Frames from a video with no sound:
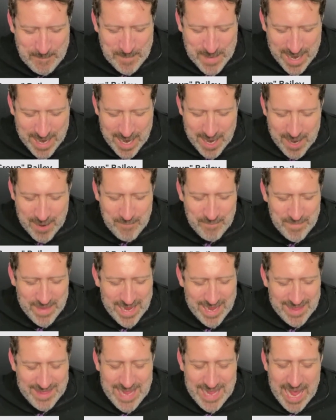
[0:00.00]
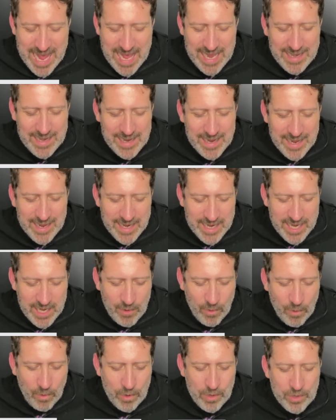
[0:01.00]
And then he
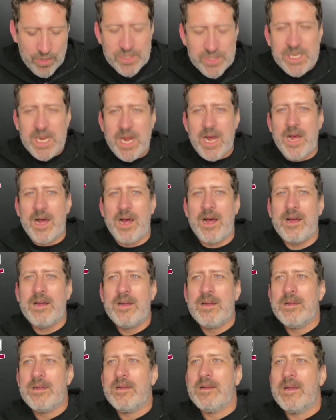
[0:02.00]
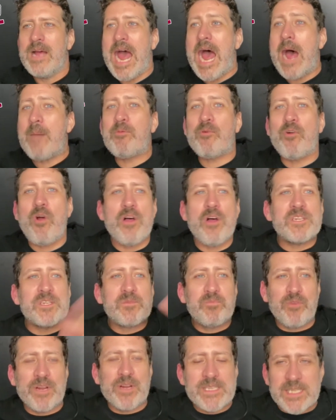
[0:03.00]
orders Aperol
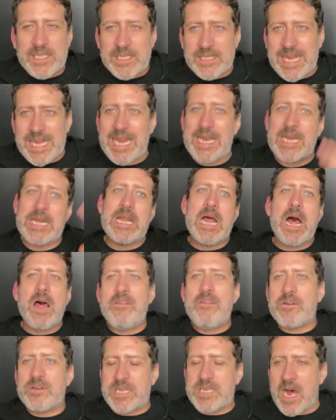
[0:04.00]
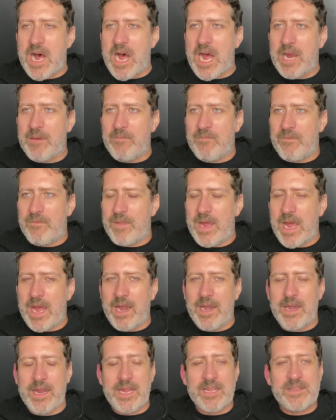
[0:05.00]
spritzes at another time,
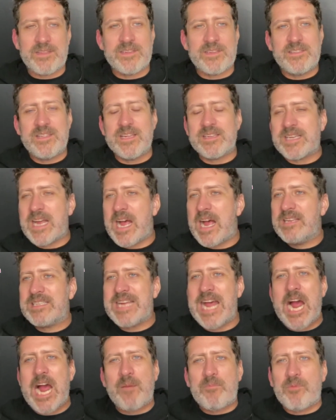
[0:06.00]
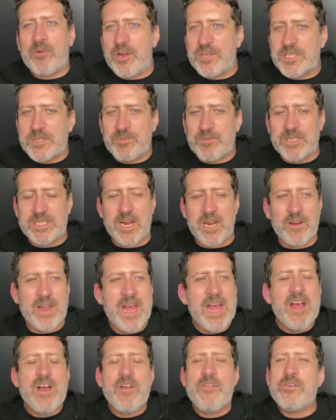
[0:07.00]
and it's this guy's Aperol spritz hung.
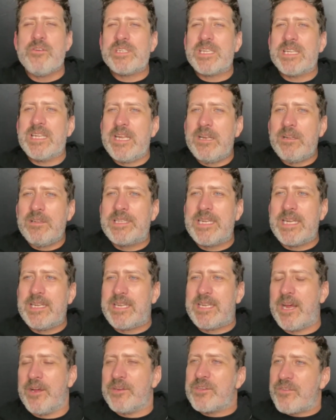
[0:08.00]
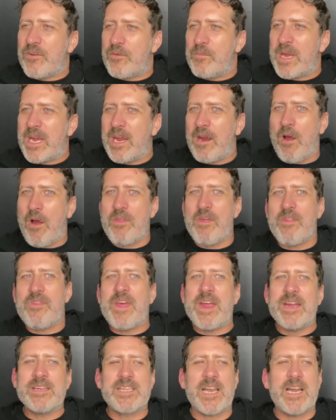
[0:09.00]
Those little details for me are the
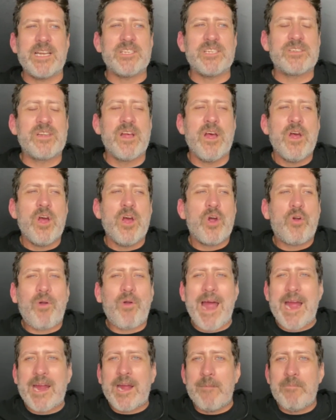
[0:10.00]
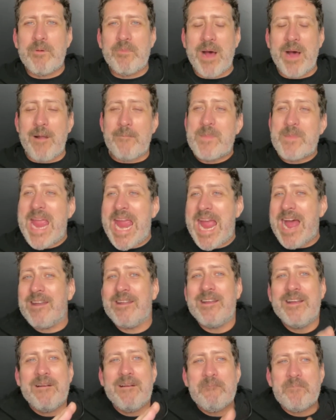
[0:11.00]
things that I just crack up about.
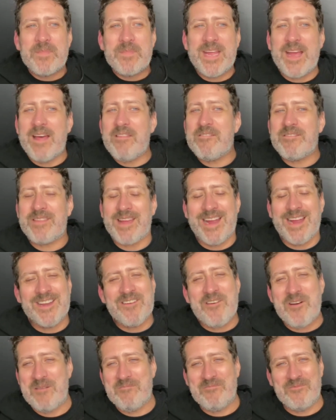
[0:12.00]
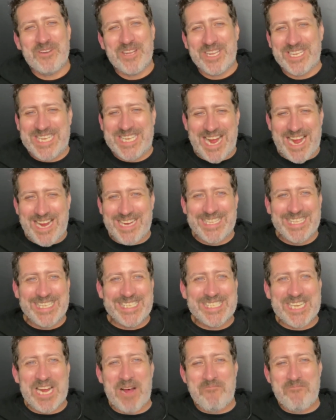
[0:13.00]
And the other thing, I know I'm really talking
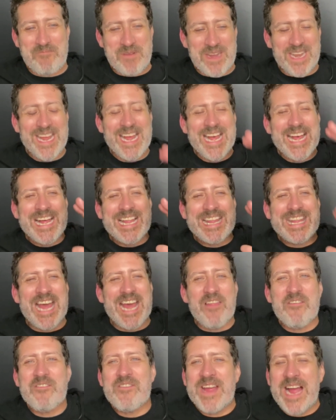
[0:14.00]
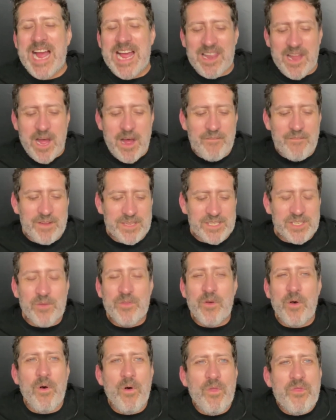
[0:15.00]
this up, but the other thing I love, so
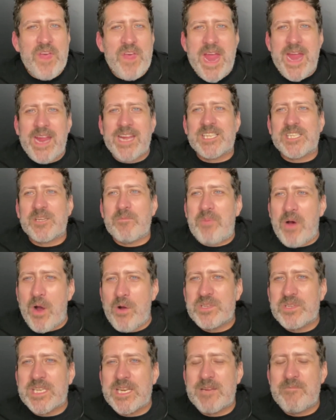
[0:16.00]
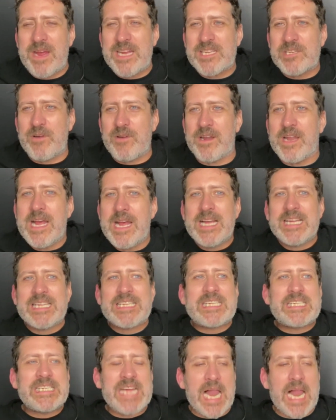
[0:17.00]
the whole thing is supposedly based around
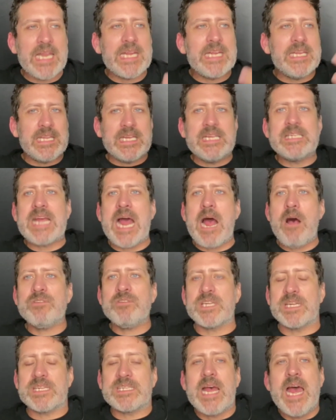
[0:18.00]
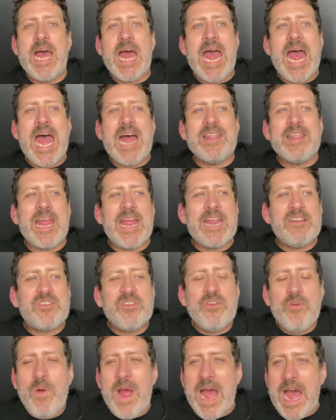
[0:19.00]
selling these houses. And they
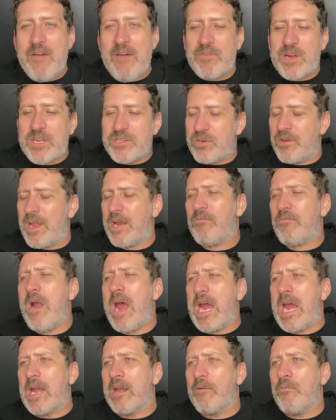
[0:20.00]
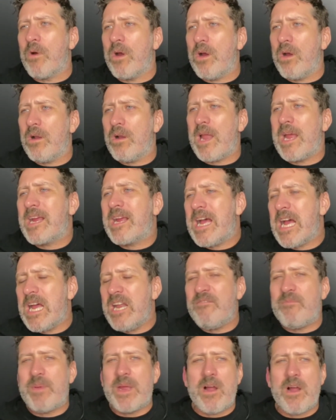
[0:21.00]
do have, because you're like, Ryan, we're like
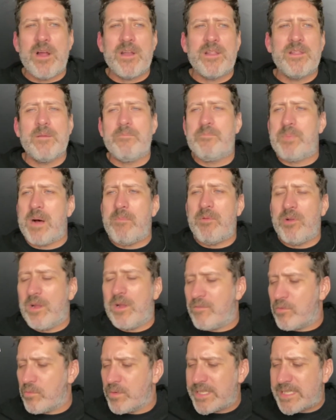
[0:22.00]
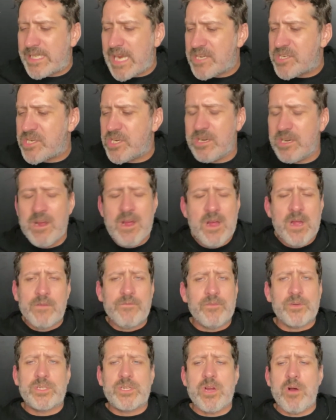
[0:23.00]
kind of been on the bubble of a recession
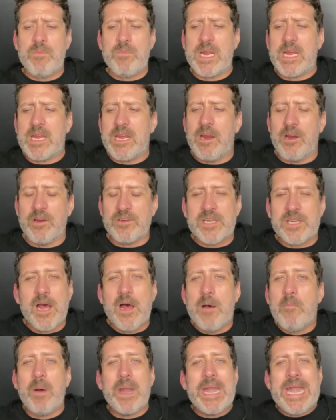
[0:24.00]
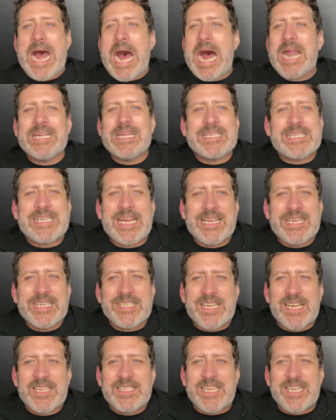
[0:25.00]
for so many years, but not in Selling
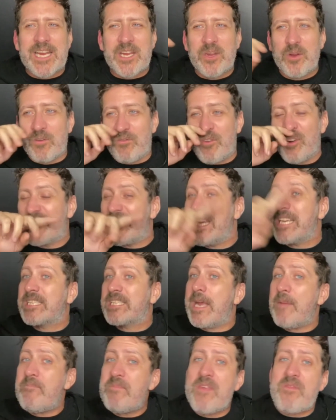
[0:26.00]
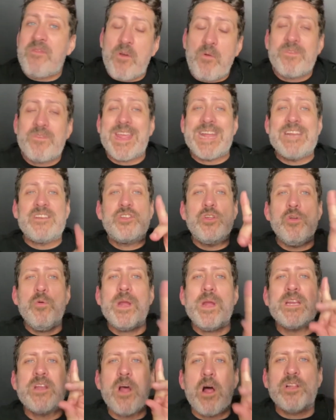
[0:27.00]
Sunset universe, except that they do
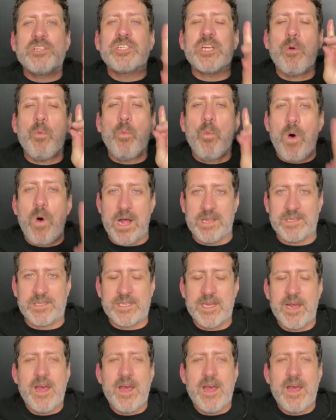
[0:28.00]
acknowledge it once,